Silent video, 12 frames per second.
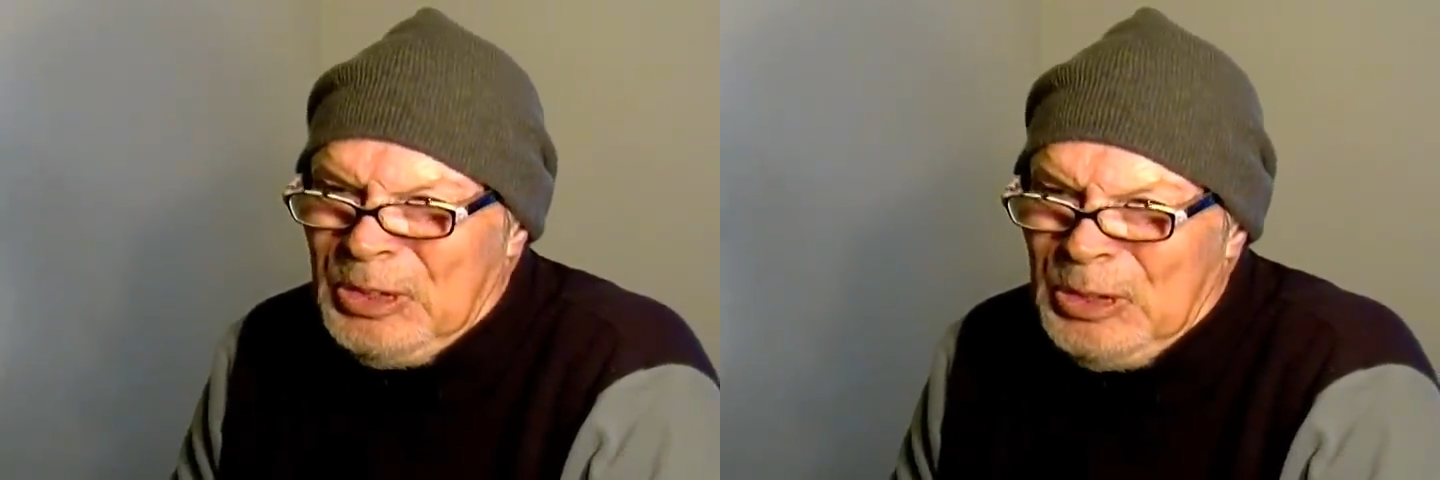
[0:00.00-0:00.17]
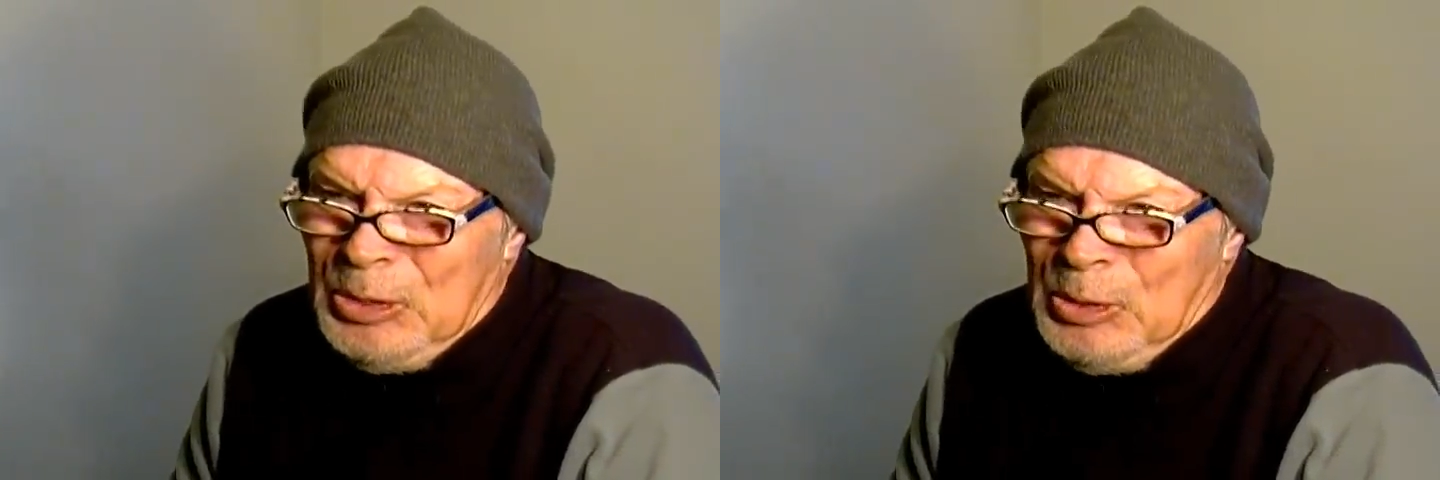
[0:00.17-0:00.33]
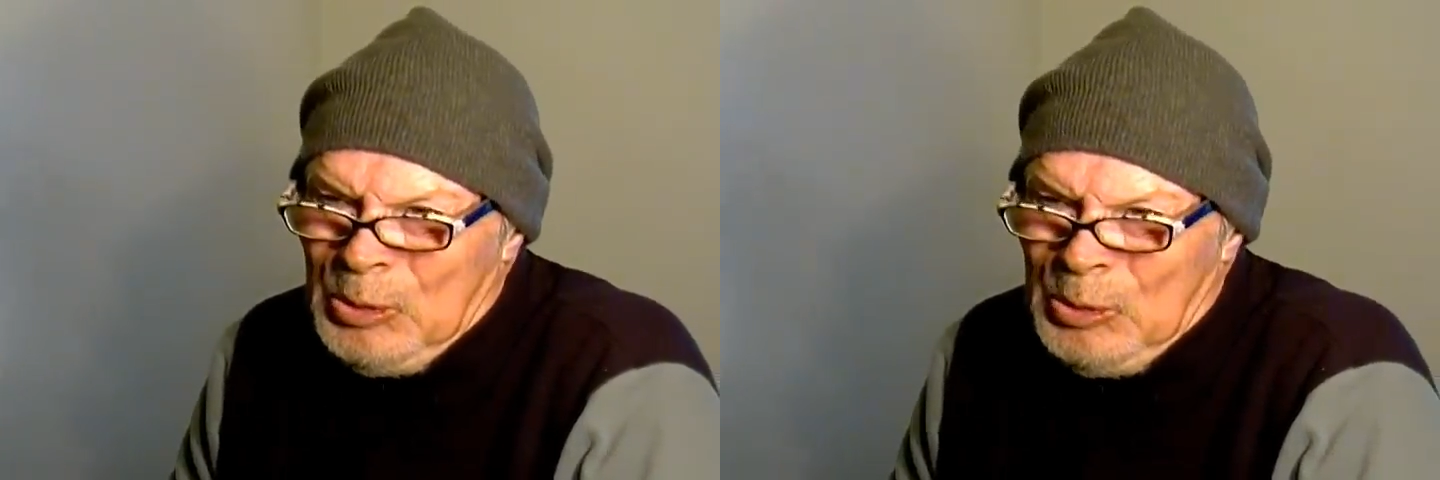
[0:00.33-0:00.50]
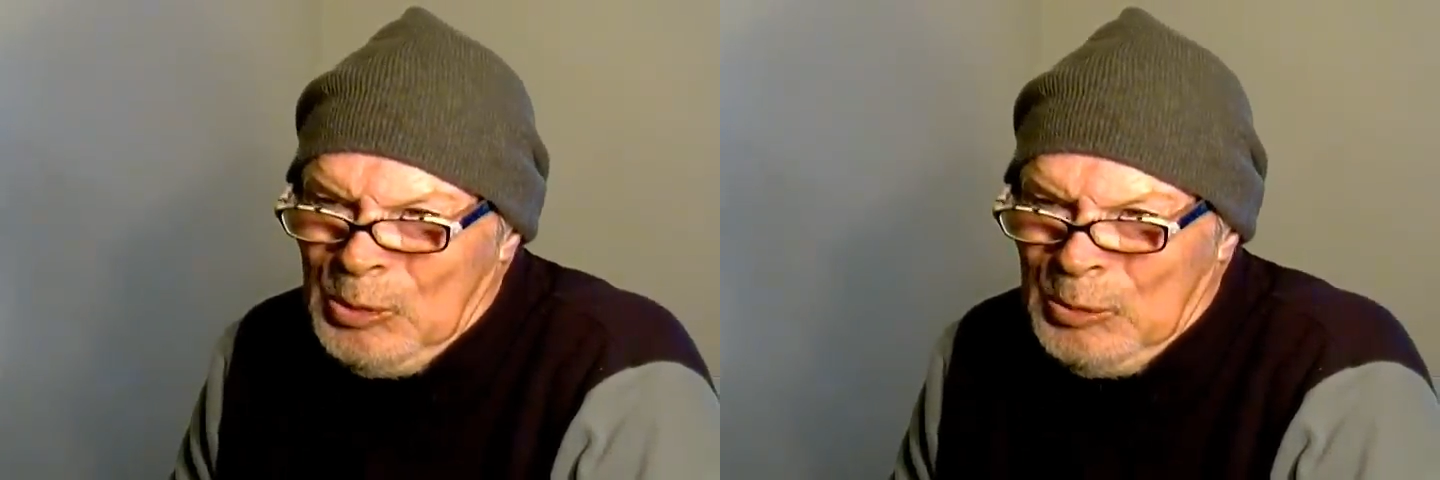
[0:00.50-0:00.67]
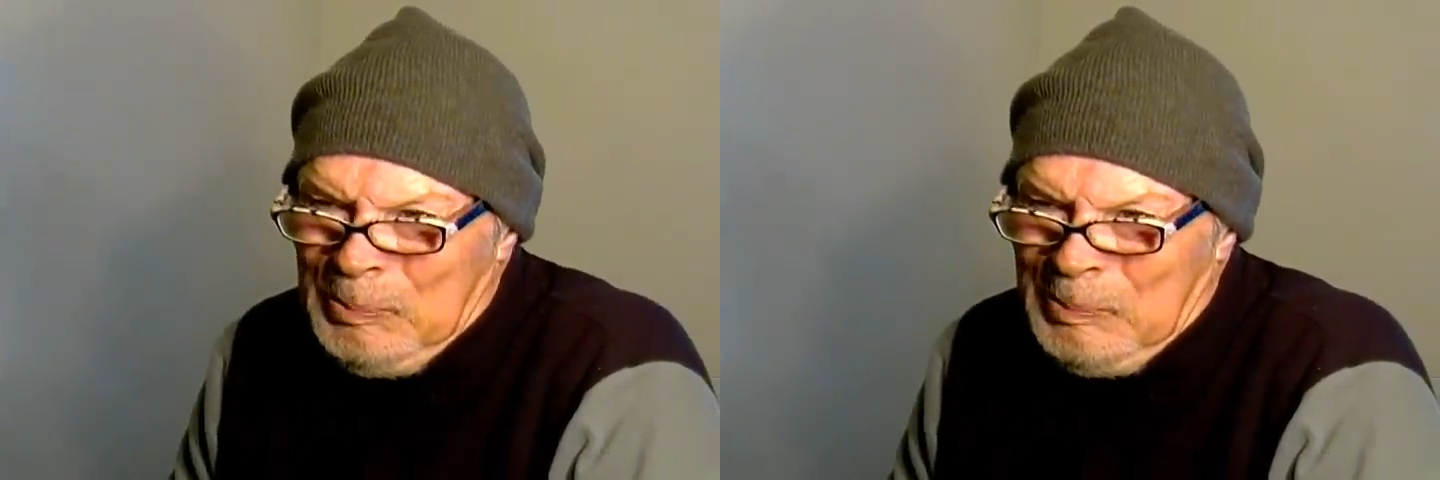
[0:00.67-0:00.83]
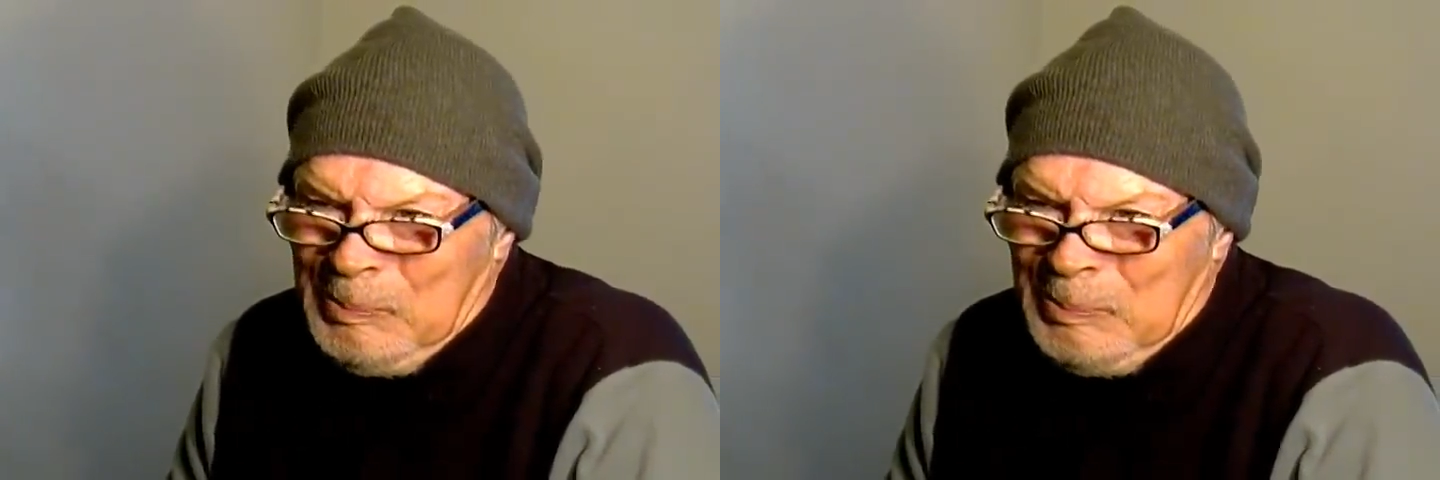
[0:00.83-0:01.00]

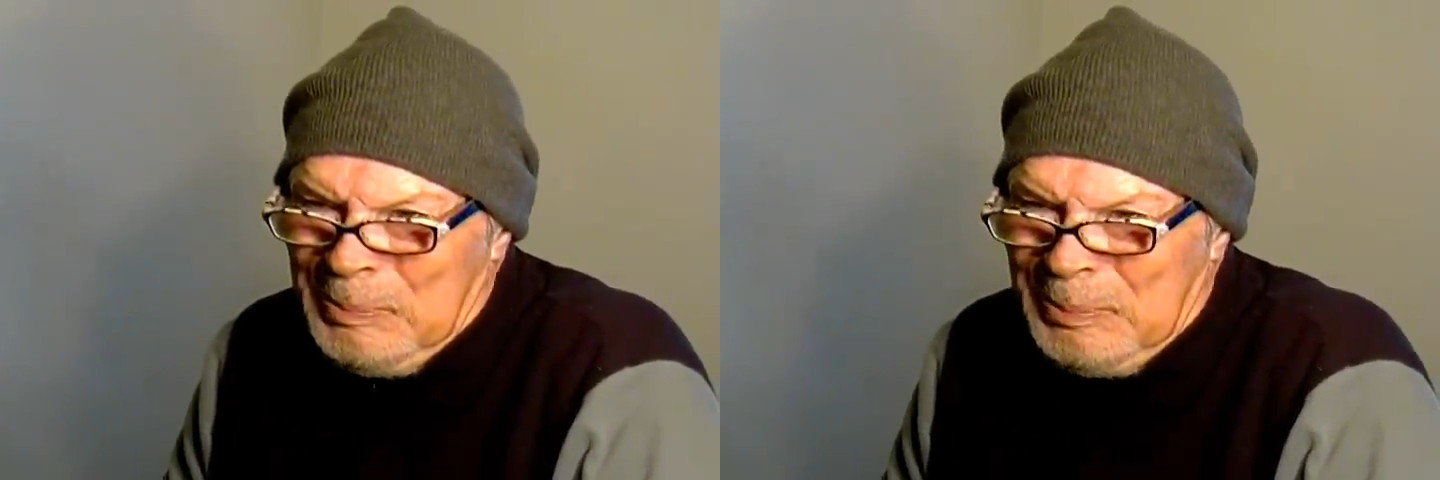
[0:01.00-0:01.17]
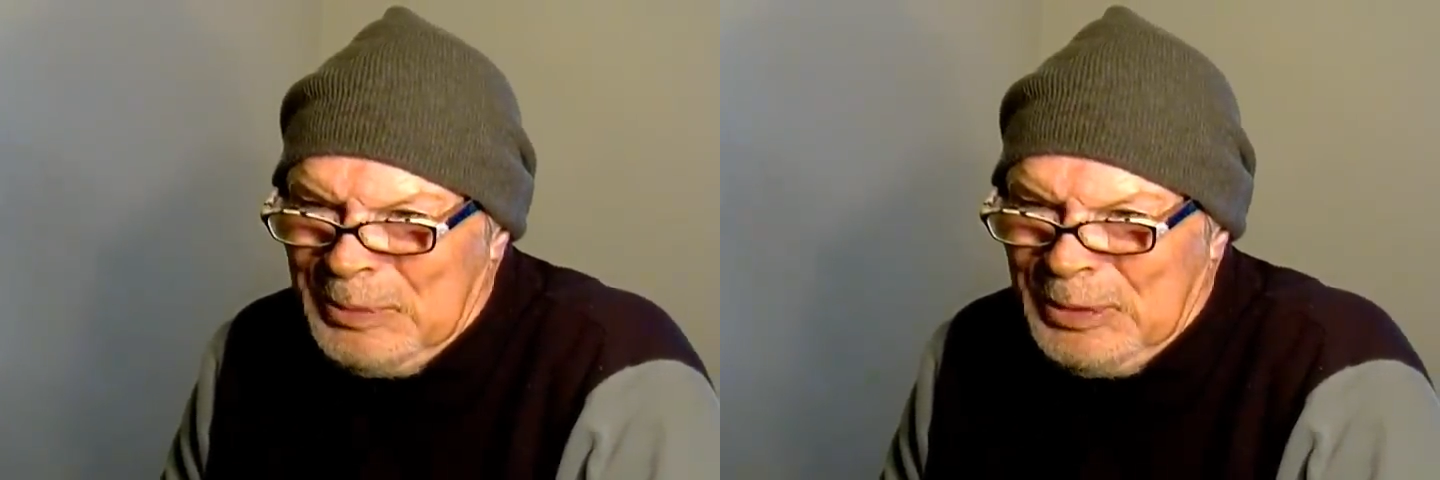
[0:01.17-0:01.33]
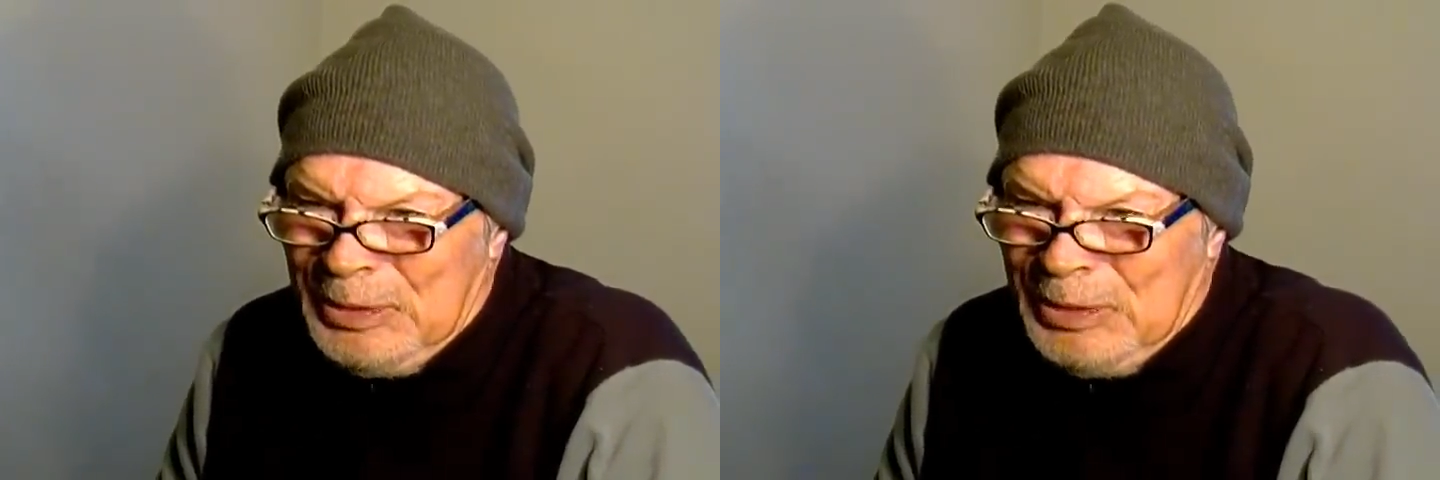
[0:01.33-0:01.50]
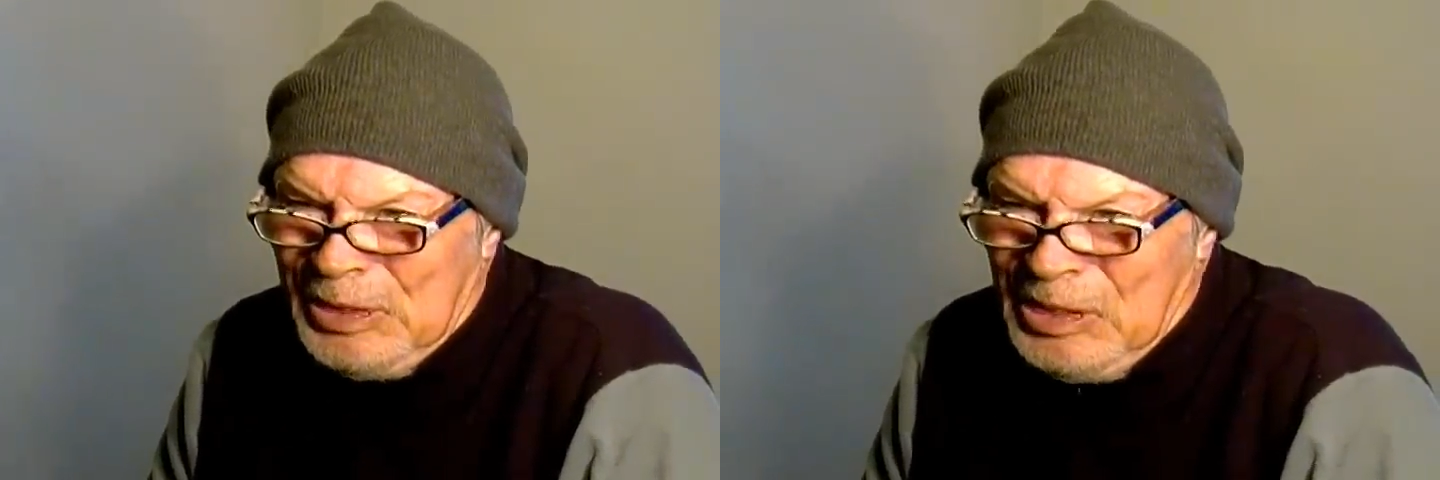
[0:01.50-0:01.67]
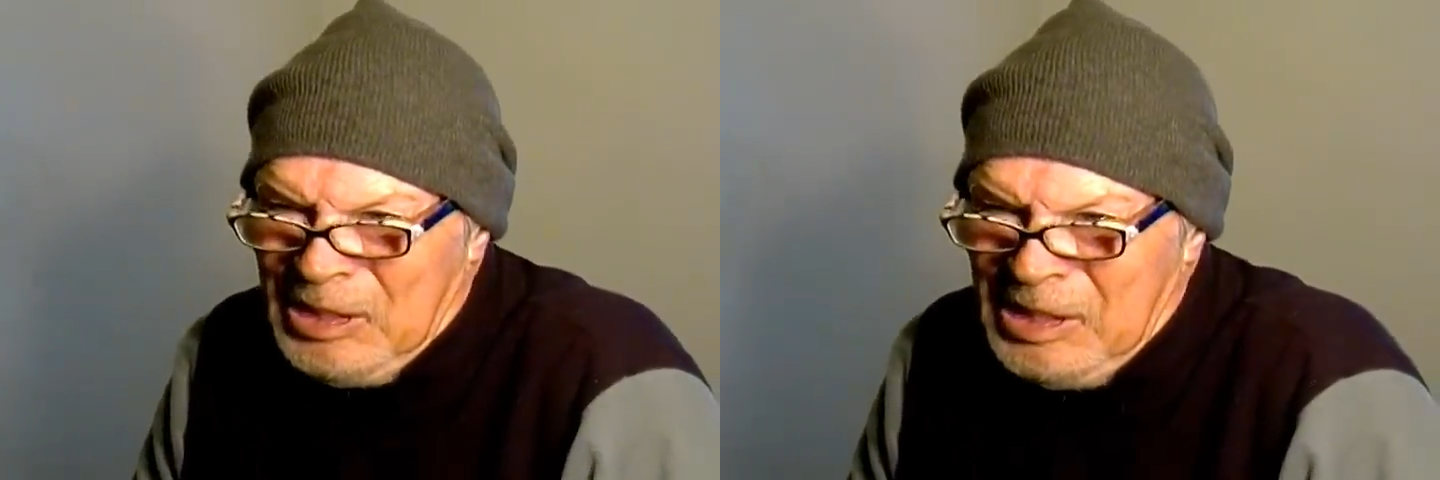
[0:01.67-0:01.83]
tubes.